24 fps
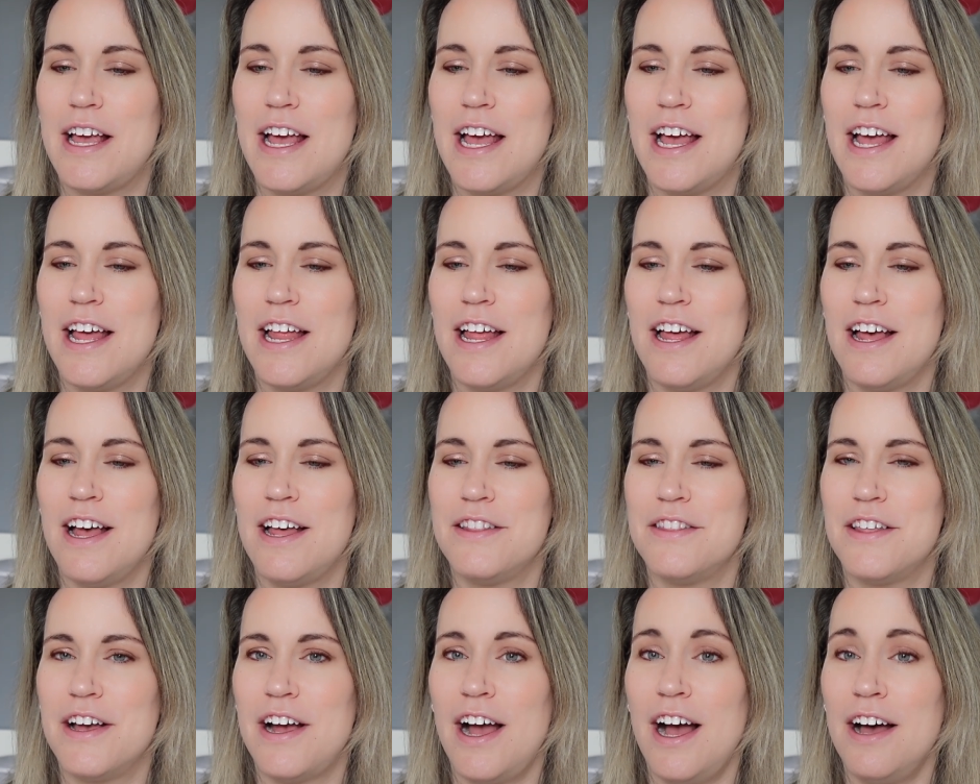
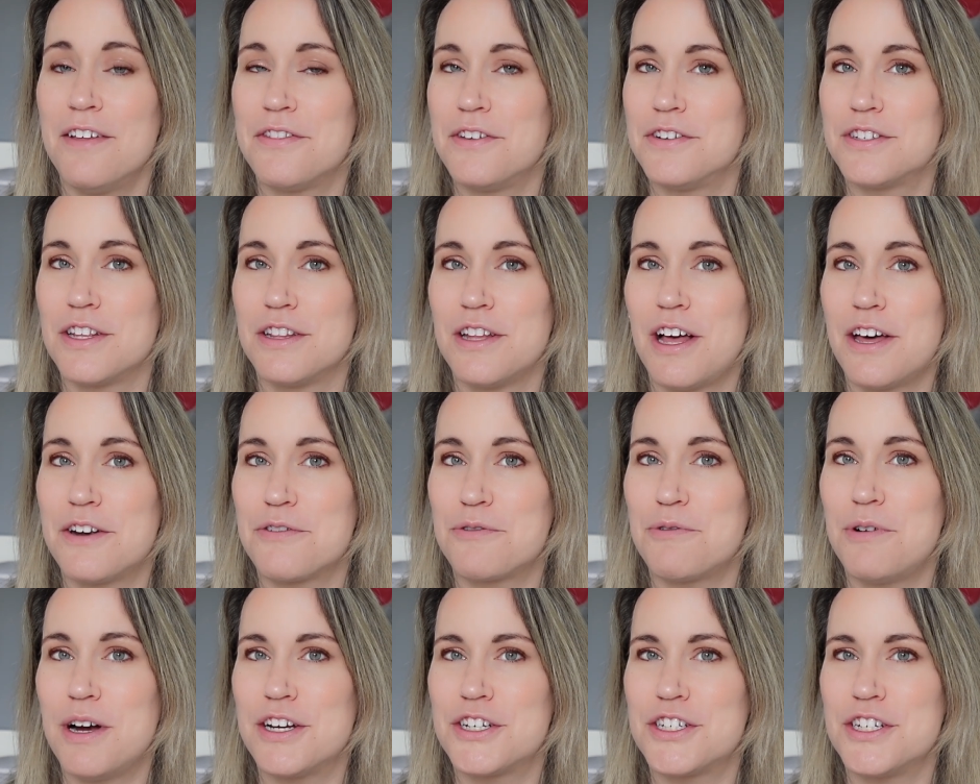And yeah, there's a lot
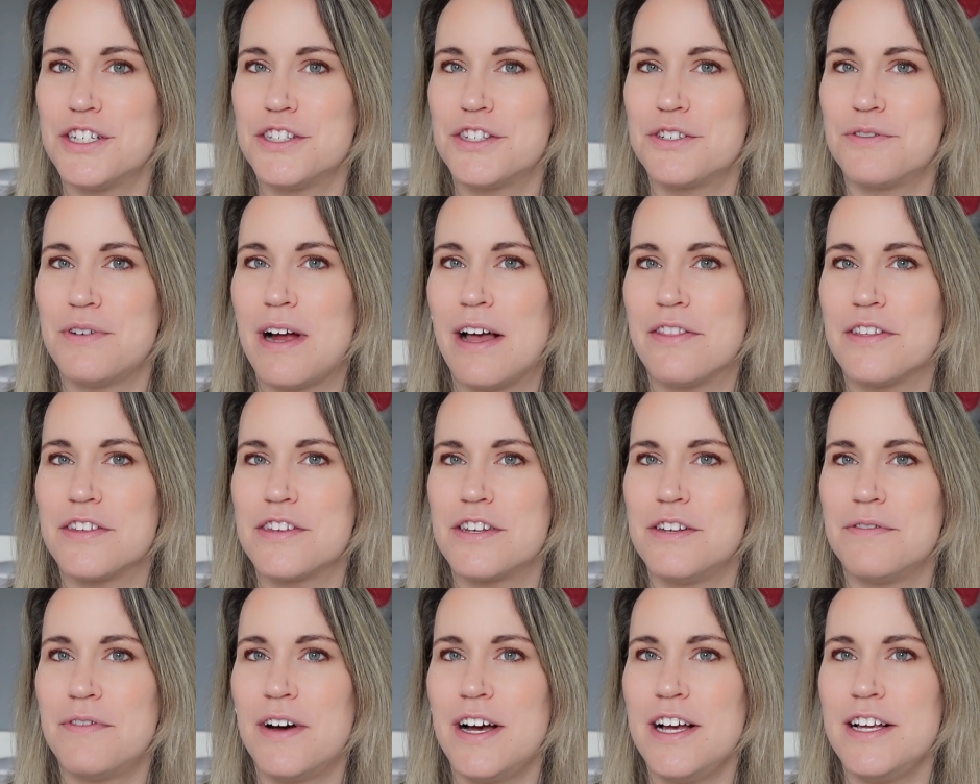of questions around
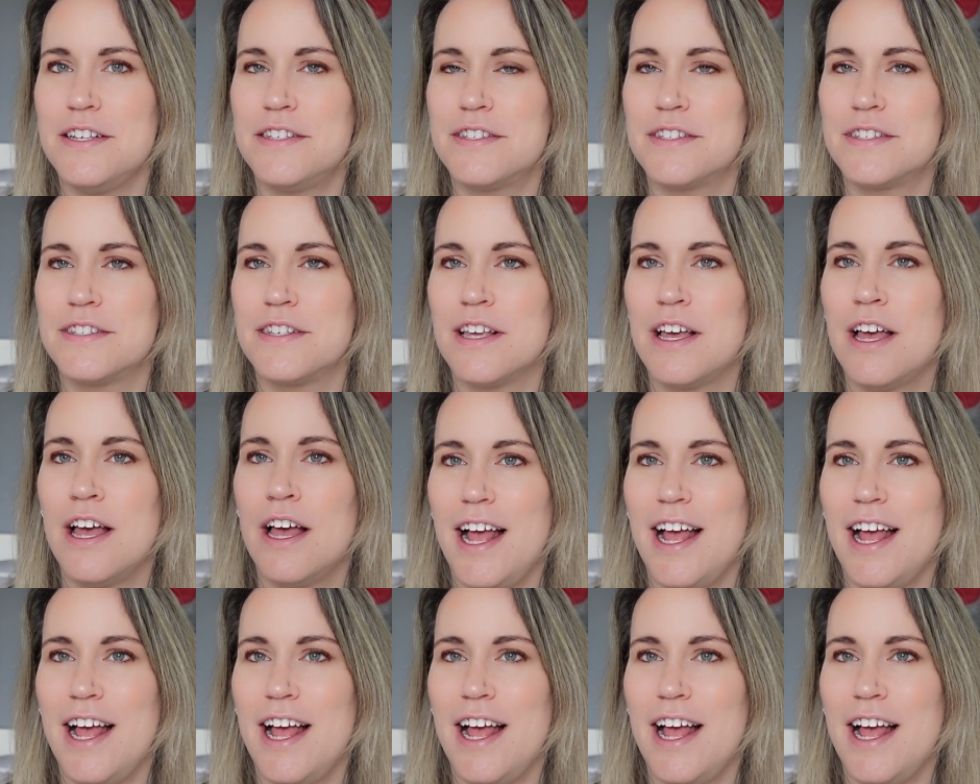this device.